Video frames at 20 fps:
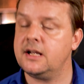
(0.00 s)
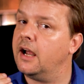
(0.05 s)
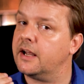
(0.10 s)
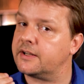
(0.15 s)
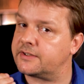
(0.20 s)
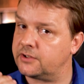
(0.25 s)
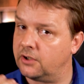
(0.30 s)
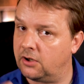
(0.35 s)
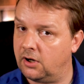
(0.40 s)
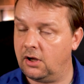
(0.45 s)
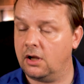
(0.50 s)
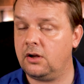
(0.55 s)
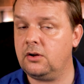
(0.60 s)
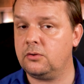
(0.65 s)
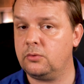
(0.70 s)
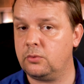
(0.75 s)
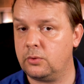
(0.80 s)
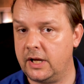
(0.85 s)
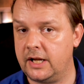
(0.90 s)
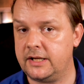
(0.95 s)
has
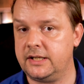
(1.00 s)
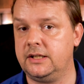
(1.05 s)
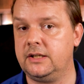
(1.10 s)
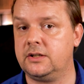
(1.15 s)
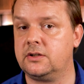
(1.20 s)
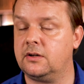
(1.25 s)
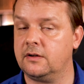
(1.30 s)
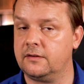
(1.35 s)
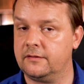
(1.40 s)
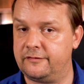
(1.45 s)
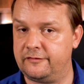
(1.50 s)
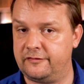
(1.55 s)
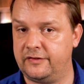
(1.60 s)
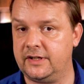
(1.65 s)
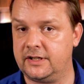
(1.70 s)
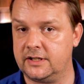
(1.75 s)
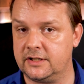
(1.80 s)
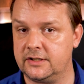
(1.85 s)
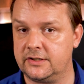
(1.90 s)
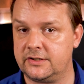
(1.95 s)
already
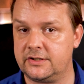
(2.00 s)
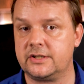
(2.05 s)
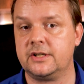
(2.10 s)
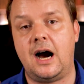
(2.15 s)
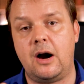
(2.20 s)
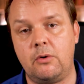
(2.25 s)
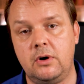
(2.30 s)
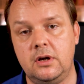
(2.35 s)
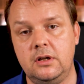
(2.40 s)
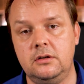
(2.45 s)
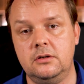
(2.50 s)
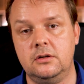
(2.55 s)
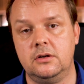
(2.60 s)
configured our